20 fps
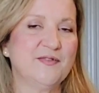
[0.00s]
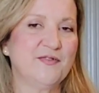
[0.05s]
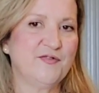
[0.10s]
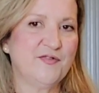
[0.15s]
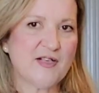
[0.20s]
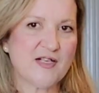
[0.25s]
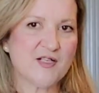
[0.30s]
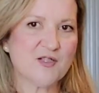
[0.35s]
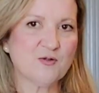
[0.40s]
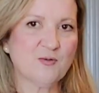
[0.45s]
the
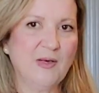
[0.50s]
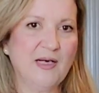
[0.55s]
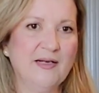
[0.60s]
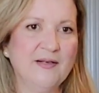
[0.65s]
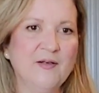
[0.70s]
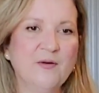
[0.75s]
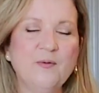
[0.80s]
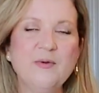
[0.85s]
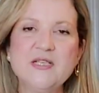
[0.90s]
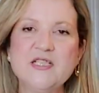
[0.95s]
first
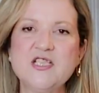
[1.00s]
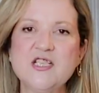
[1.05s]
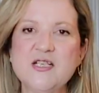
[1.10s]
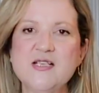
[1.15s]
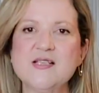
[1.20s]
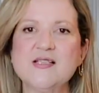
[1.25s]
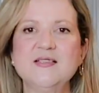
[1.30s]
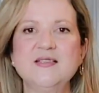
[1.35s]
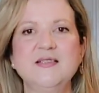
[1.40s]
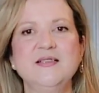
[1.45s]
one, which
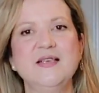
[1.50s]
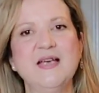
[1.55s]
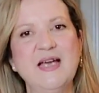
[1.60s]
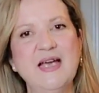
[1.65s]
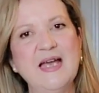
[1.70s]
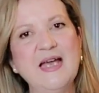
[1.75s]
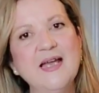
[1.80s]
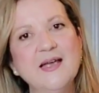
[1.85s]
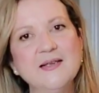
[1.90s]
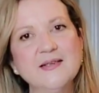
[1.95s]
is the
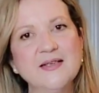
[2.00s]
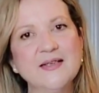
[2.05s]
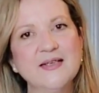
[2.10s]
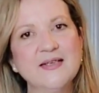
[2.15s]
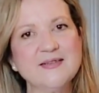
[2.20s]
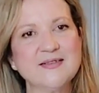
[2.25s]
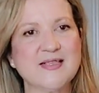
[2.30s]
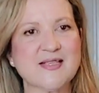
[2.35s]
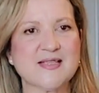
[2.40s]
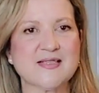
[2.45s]

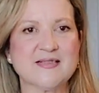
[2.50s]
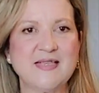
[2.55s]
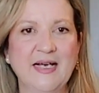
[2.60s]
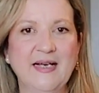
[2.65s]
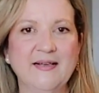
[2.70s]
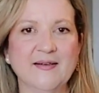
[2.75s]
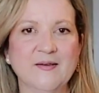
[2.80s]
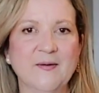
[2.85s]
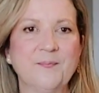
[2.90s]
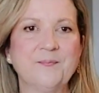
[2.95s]
elegant
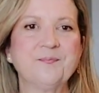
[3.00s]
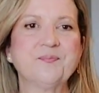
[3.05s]
style.